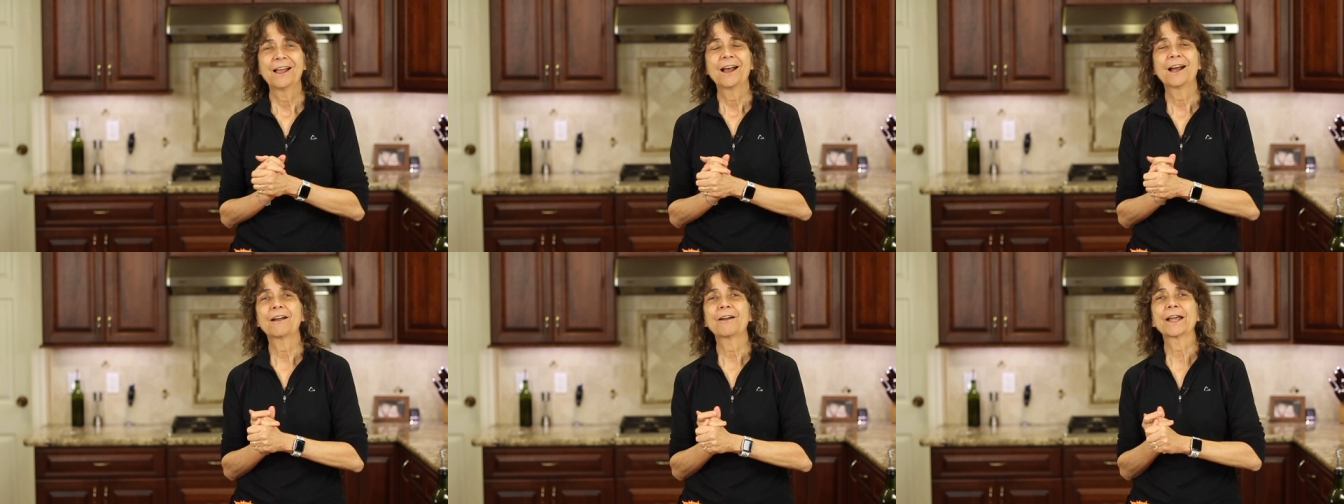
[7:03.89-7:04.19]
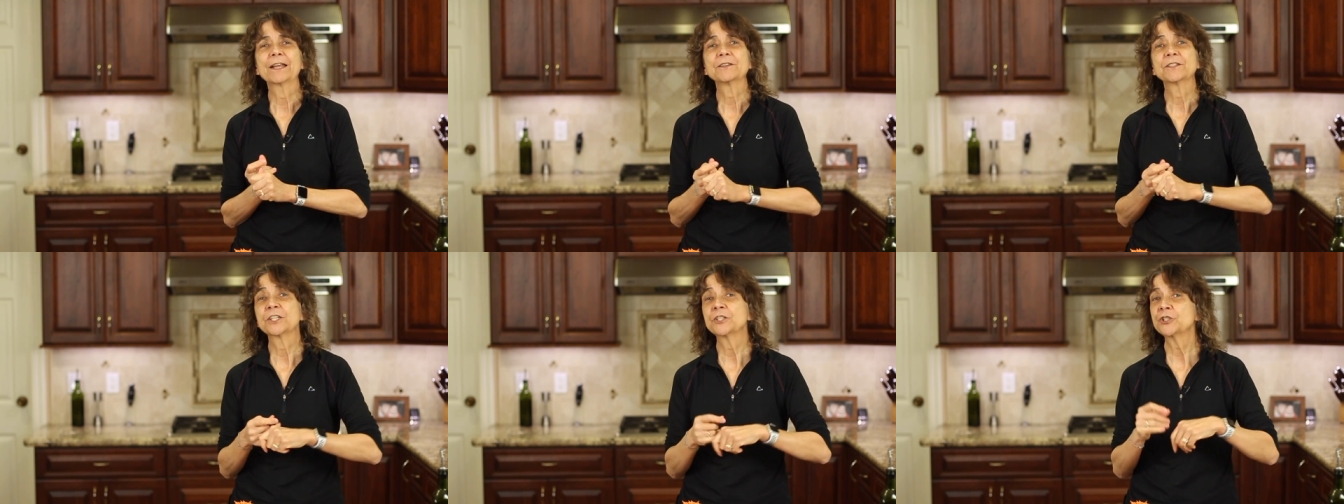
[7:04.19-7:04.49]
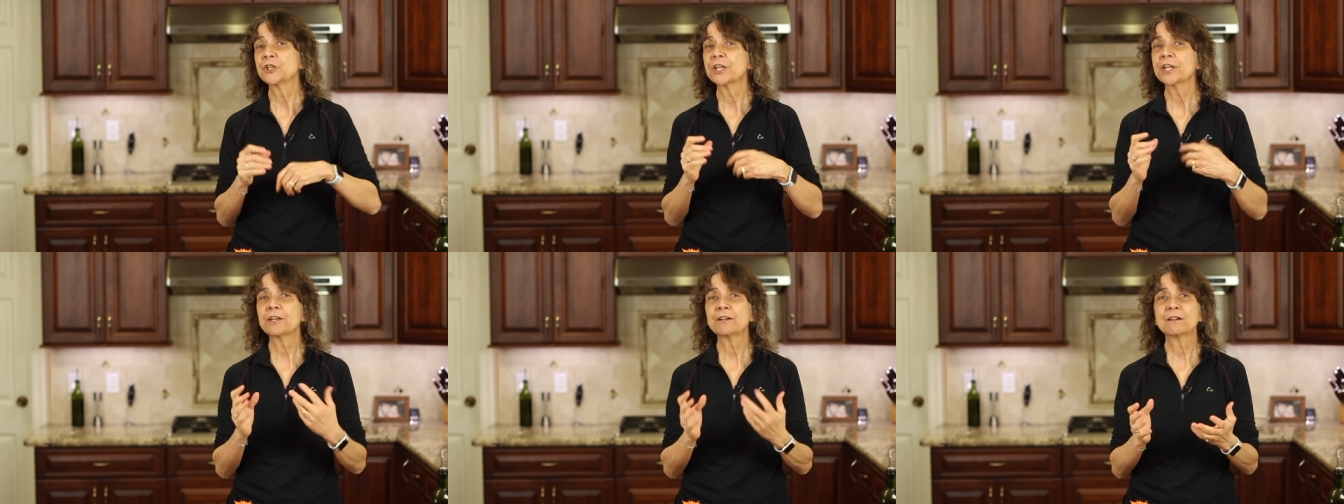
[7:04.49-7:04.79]
All right,
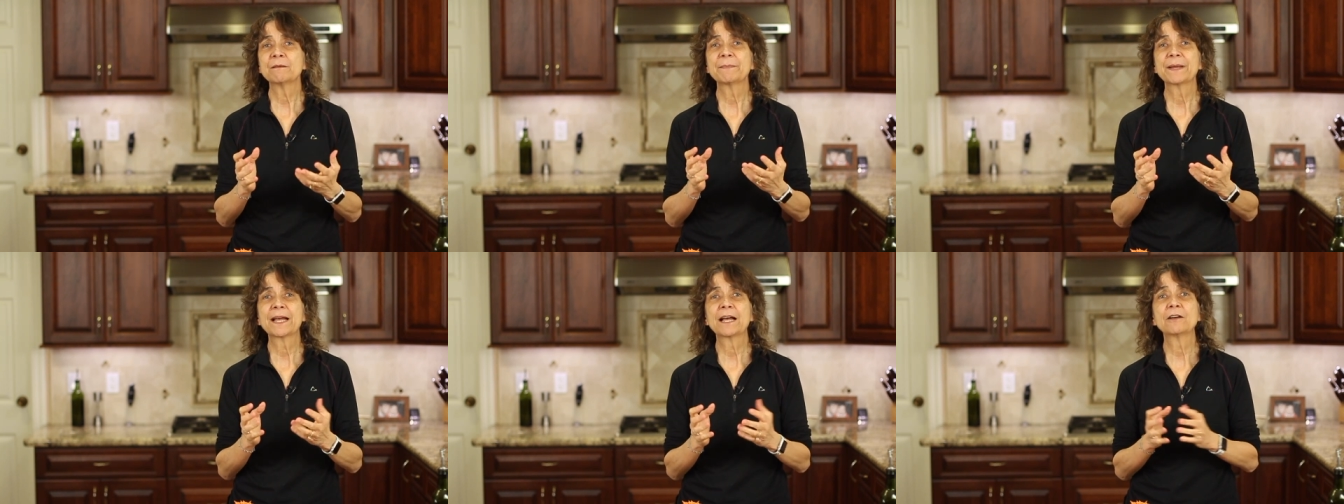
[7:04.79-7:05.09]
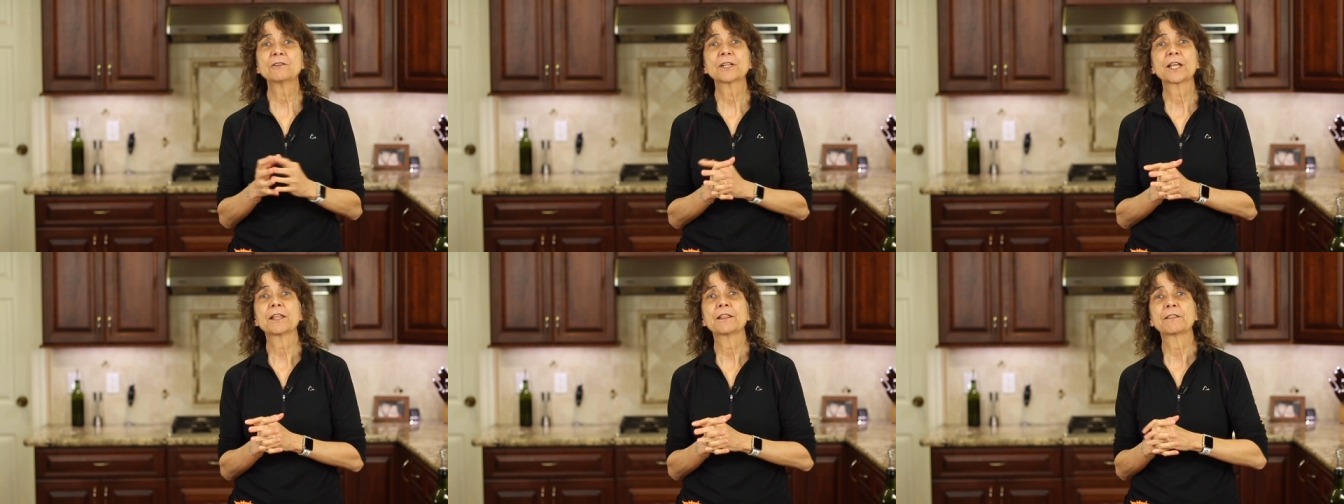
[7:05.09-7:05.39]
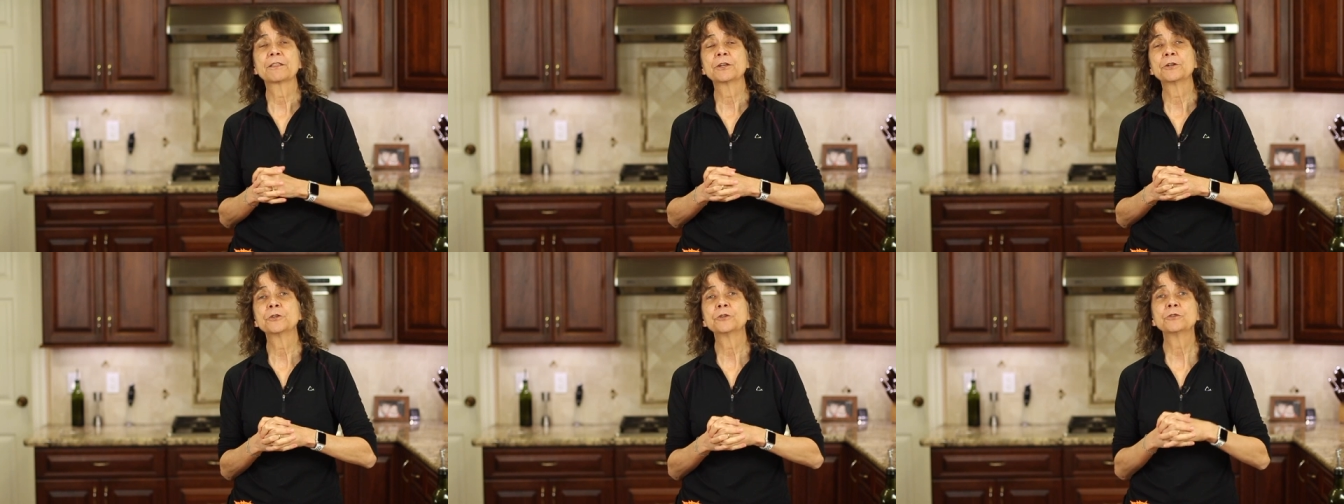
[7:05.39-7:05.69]
did you hear about
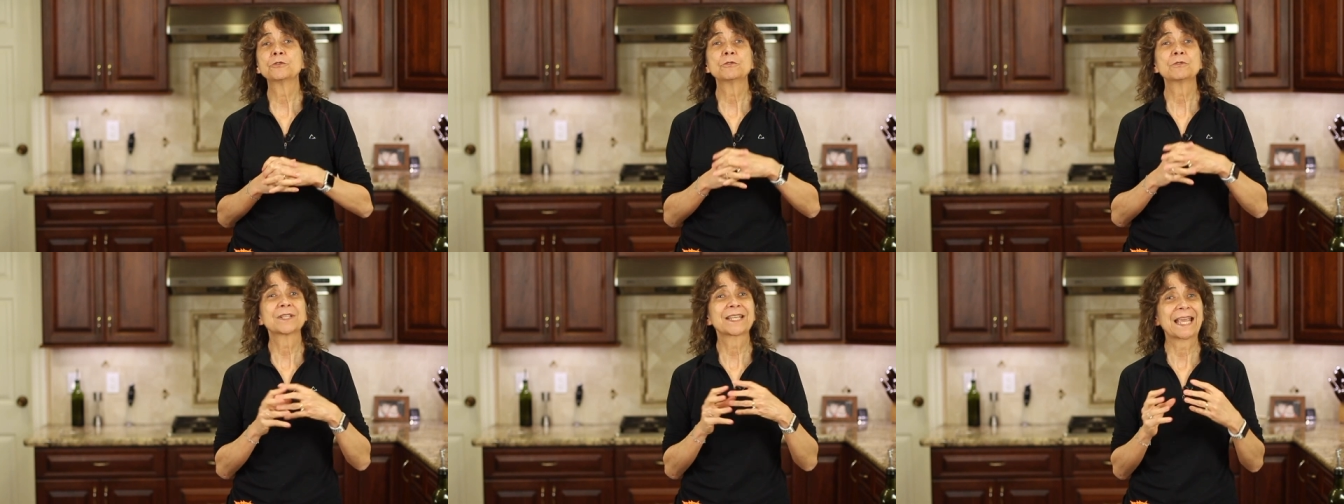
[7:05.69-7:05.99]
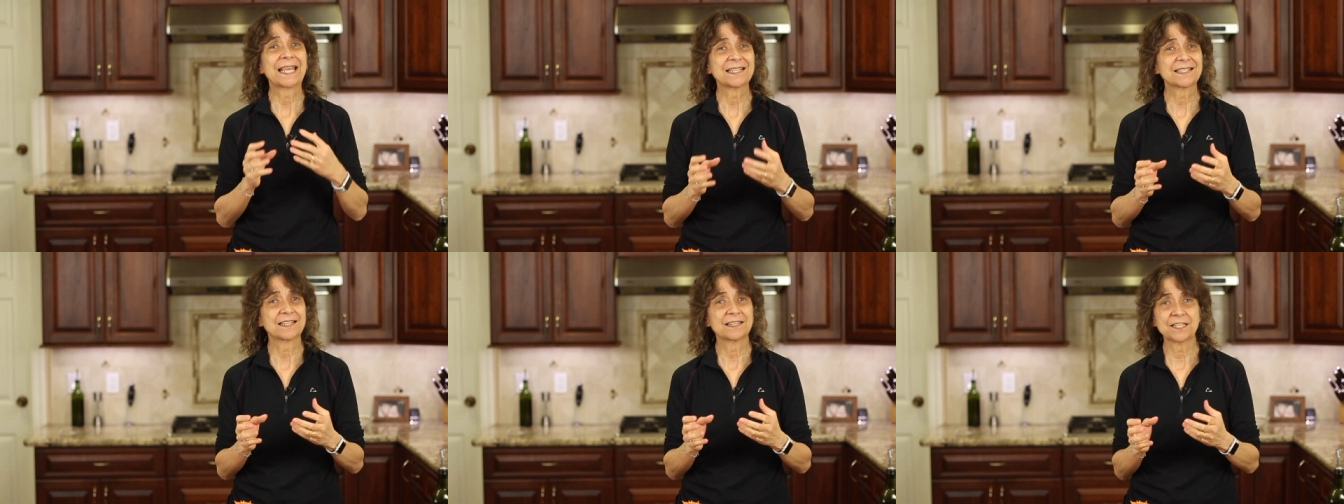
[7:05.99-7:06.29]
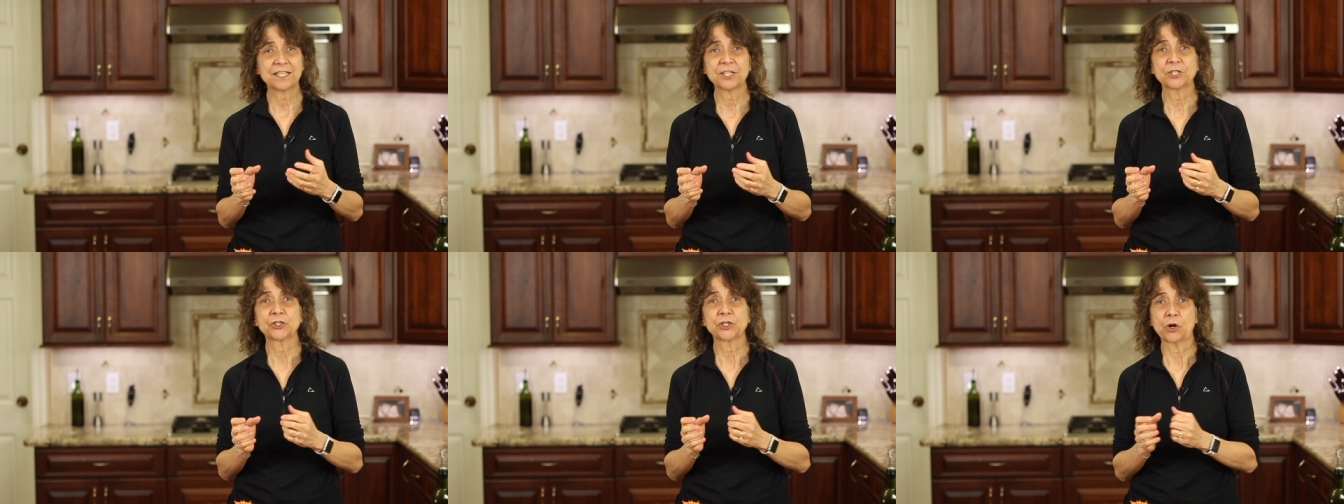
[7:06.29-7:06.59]
the new
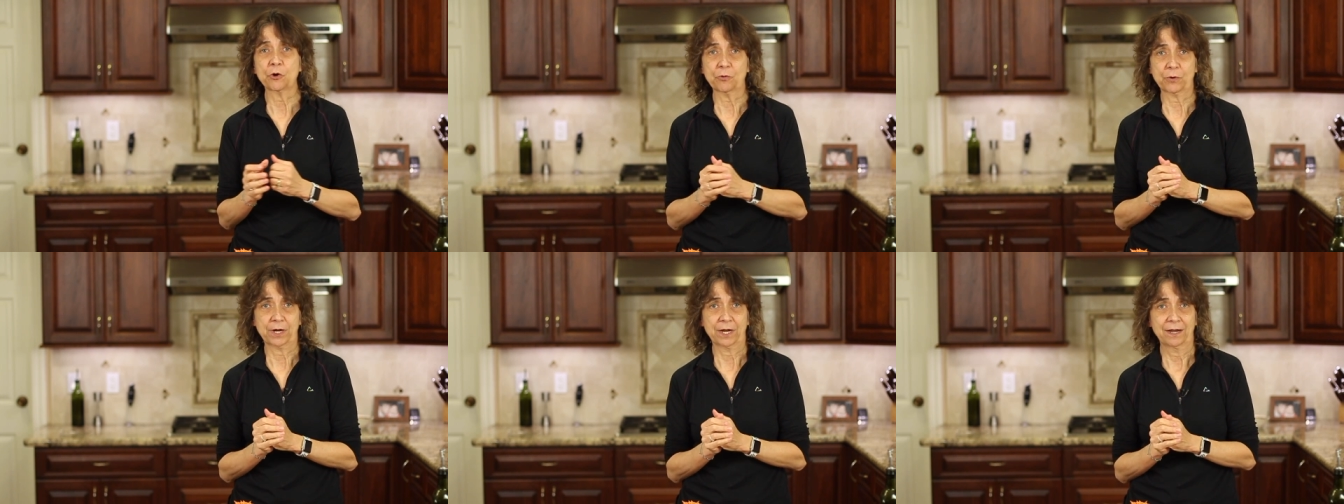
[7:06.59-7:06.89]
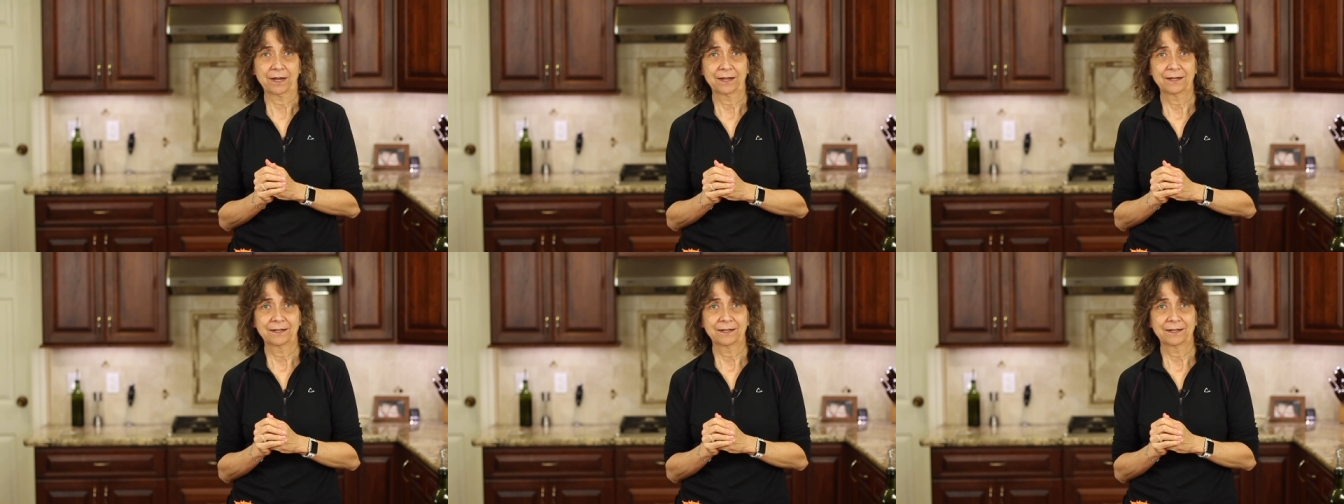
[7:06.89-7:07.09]
quesadilla joke?